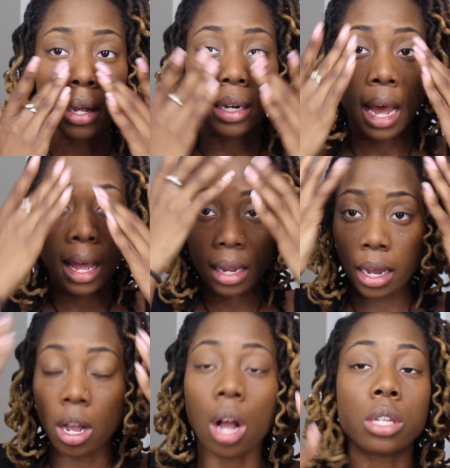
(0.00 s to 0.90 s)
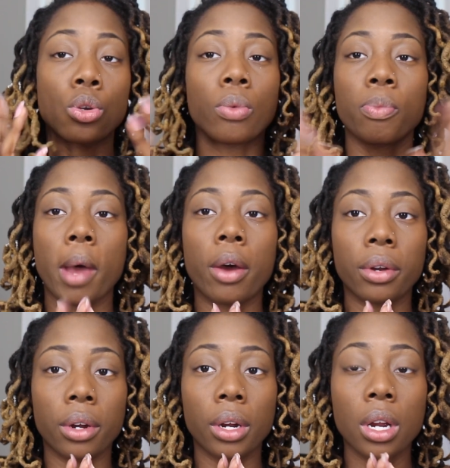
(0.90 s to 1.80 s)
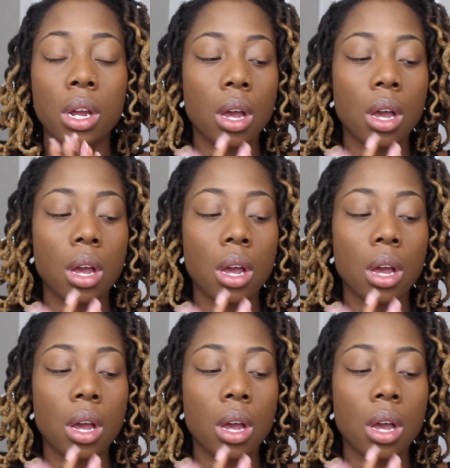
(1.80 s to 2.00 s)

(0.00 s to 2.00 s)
I can highlight and contour with powder.